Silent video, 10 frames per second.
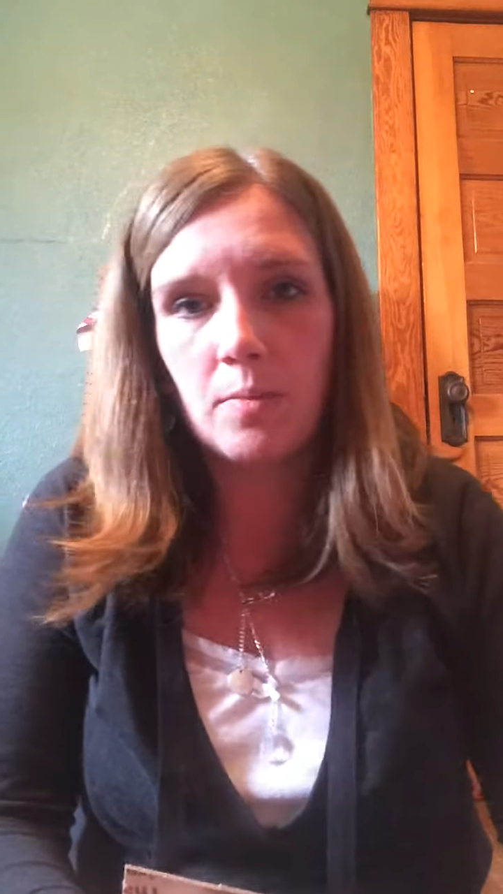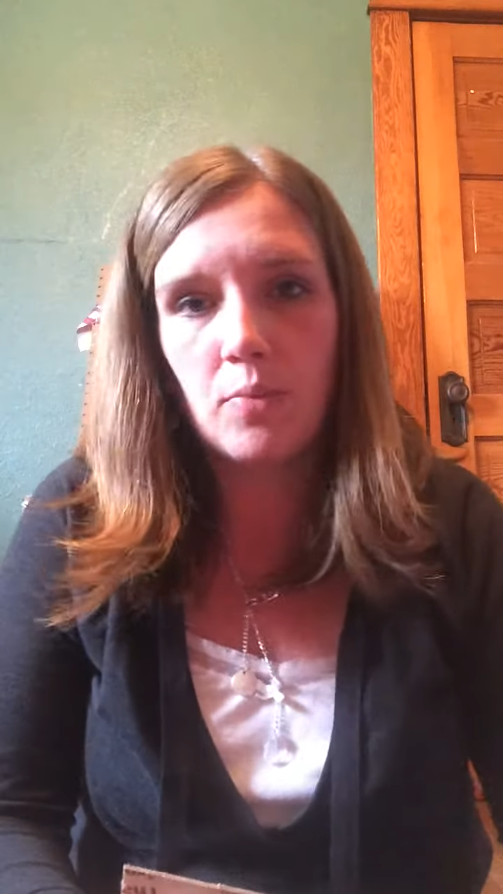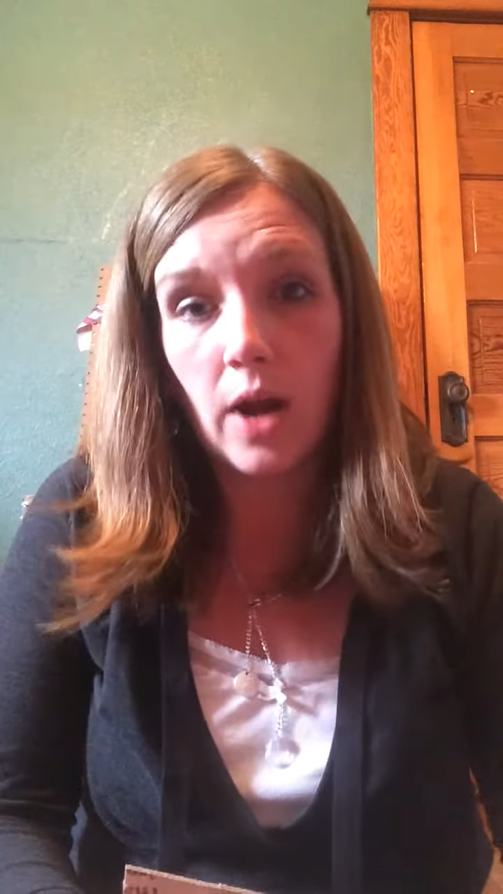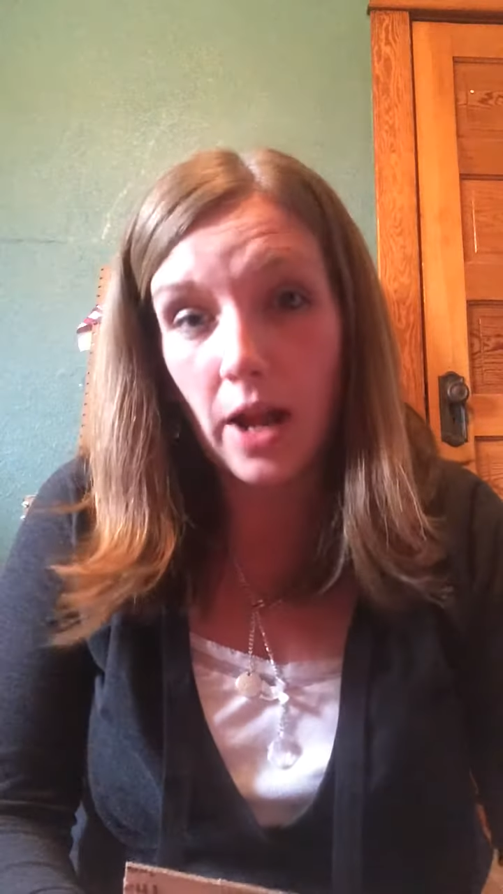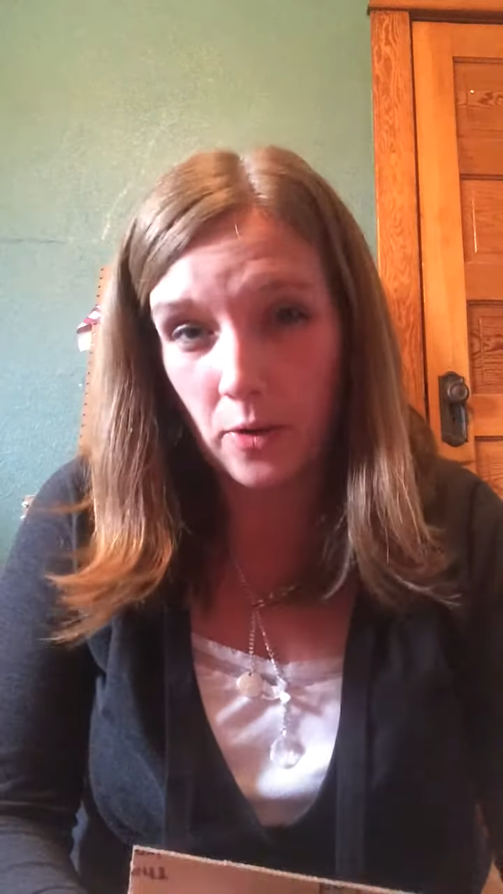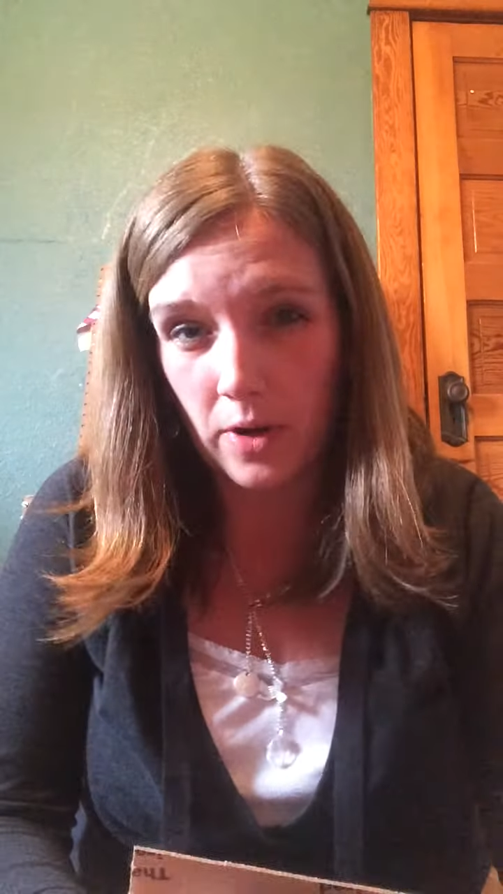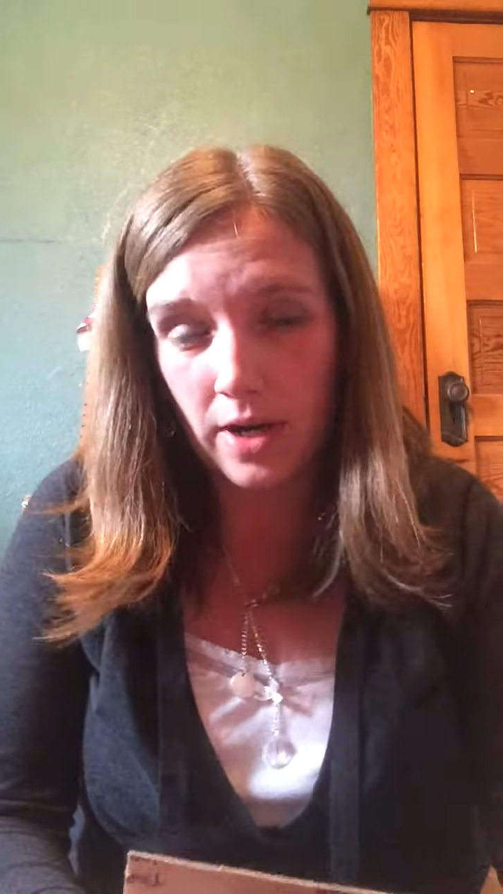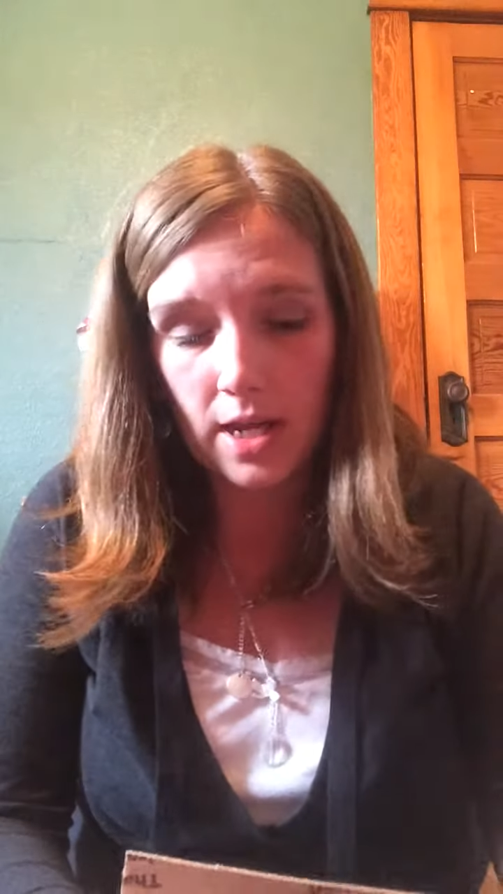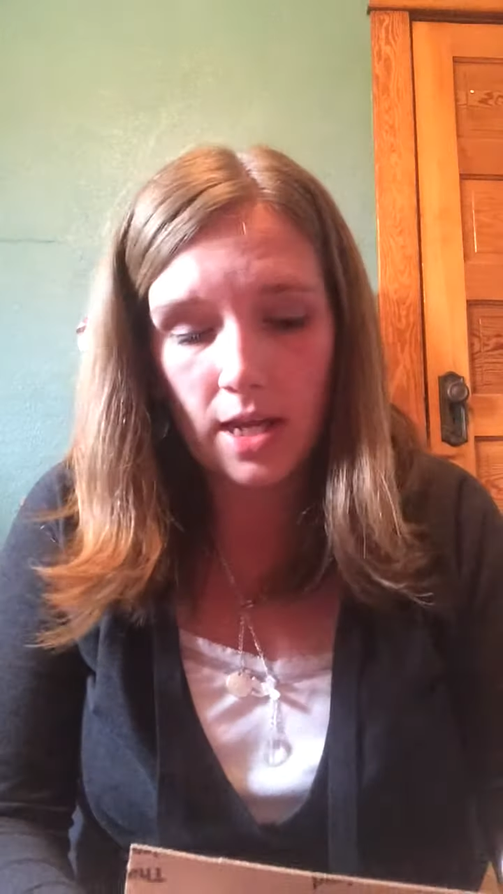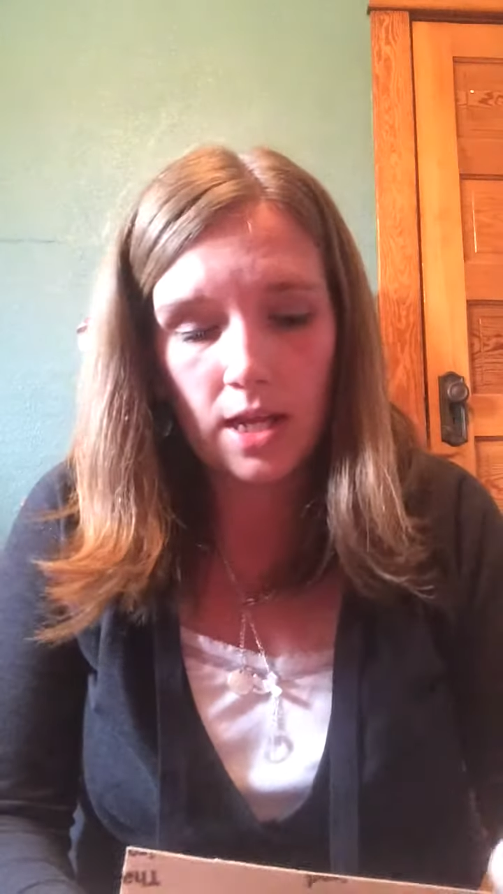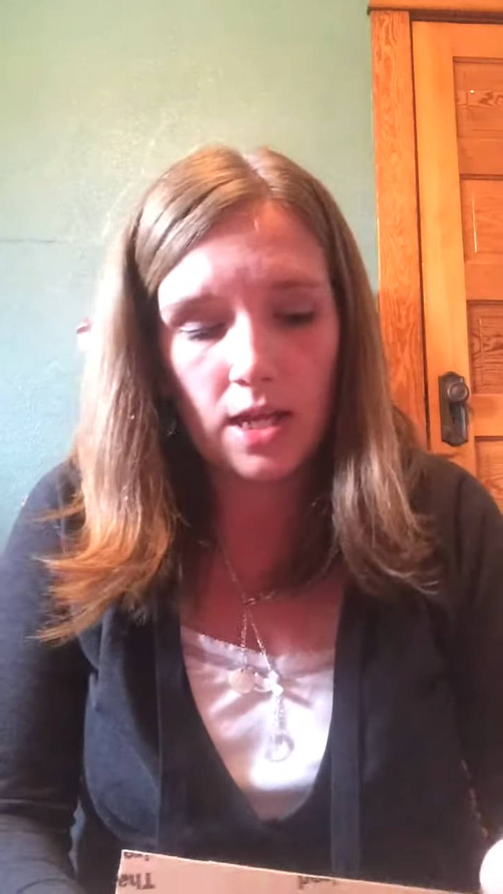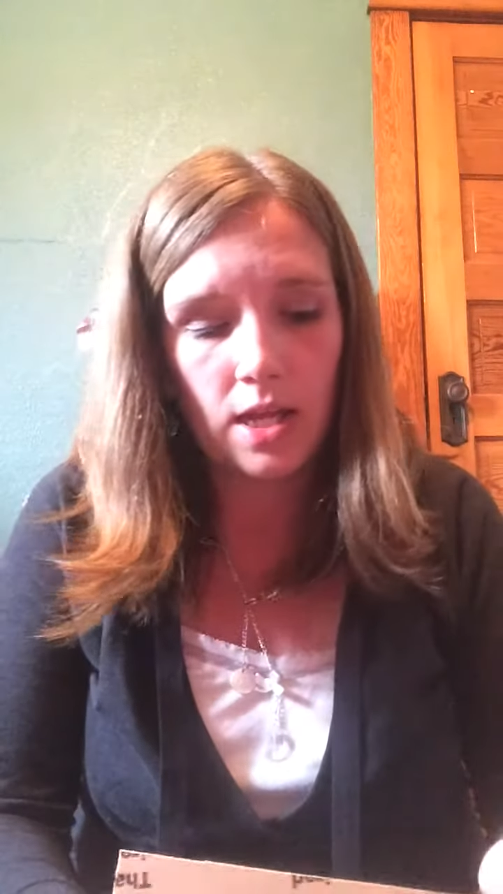priority,